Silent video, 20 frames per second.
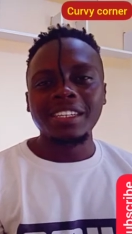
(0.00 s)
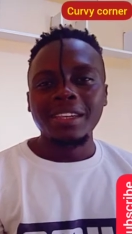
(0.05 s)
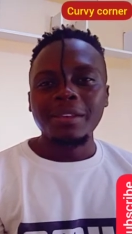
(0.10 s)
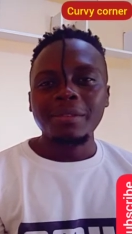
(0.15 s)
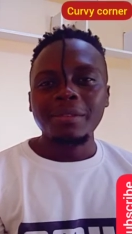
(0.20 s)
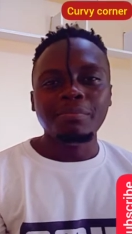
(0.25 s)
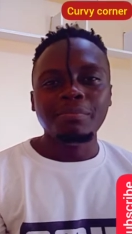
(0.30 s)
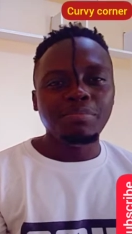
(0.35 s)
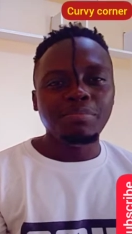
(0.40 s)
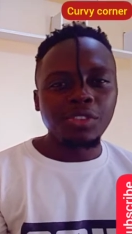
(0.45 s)

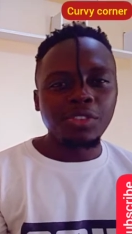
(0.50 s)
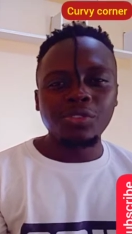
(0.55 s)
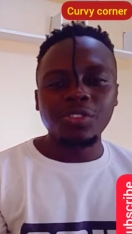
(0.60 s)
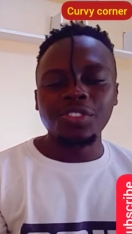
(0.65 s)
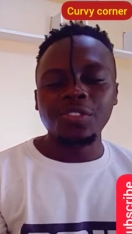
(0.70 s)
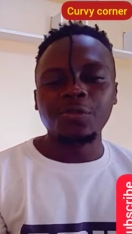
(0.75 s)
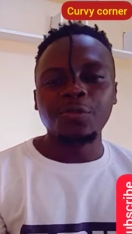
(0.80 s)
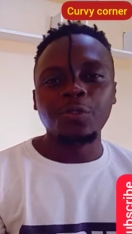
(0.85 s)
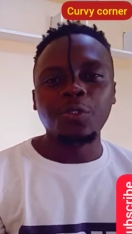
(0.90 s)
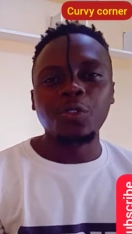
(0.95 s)

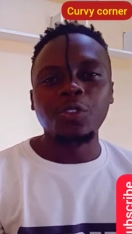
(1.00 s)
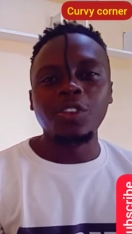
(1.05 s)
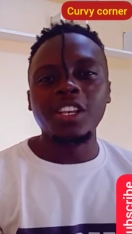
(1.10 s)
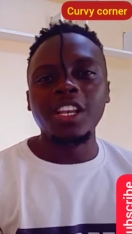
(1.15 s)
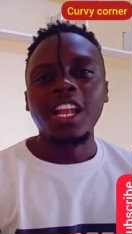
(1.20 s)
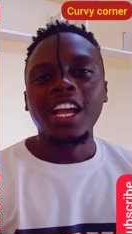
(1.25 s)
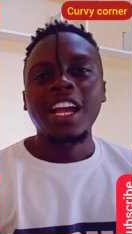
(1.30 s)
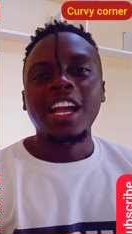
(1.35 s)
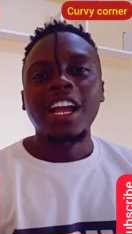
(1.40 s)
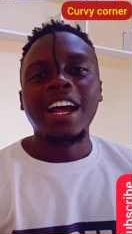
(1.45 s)
beautiful,
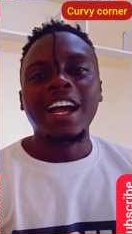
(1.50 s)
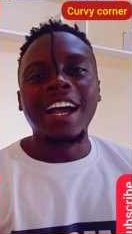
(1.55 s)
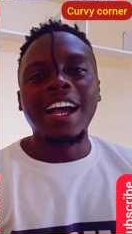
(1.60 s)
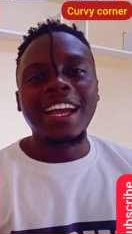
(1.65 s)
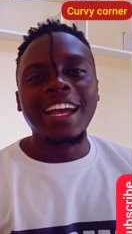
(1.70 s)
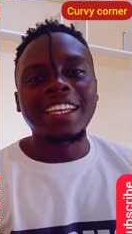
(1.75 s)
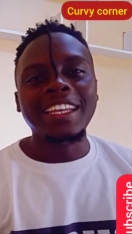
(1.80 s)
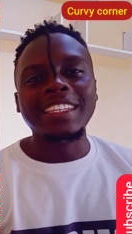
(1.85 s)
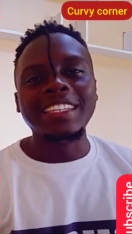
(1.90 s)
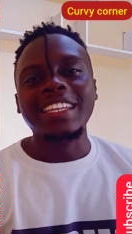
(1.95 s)

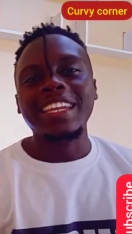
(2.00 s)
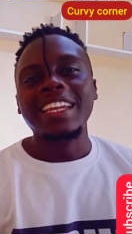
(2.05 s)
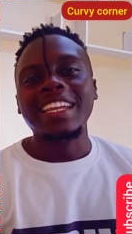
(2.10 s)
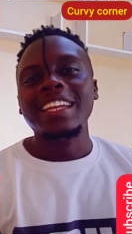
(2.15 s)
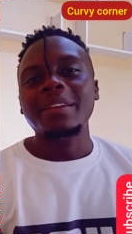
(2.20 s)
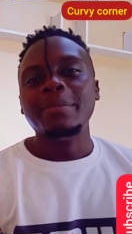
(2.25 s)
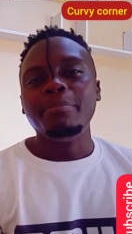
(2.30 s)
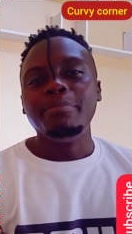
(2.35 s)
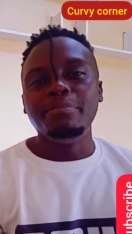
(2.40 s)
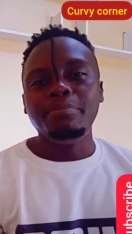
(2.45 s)
and
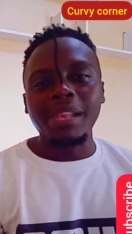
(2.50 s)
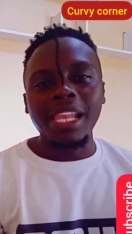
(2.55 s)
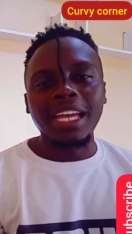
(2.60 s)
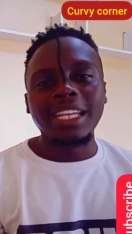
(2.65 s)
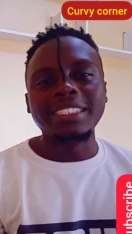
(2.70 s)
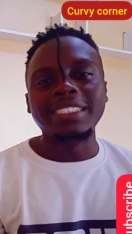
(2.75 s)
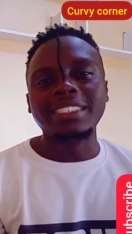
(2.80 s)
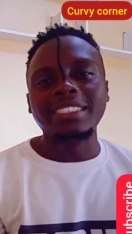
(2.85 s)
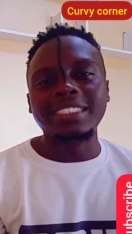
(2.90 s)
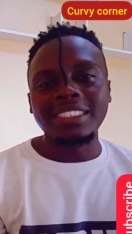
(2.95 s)
plus
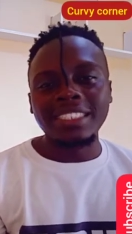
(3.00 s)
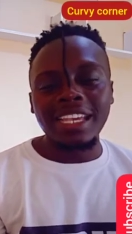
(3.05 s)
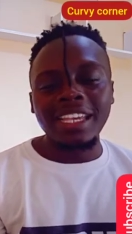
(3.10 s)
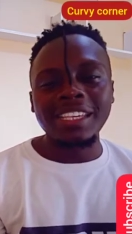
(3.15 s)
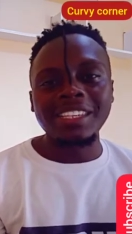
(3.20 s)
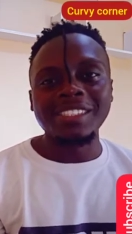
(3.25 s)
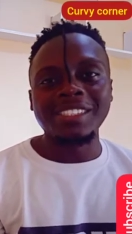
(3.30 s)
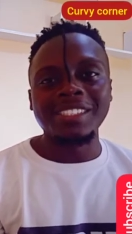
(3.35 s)
size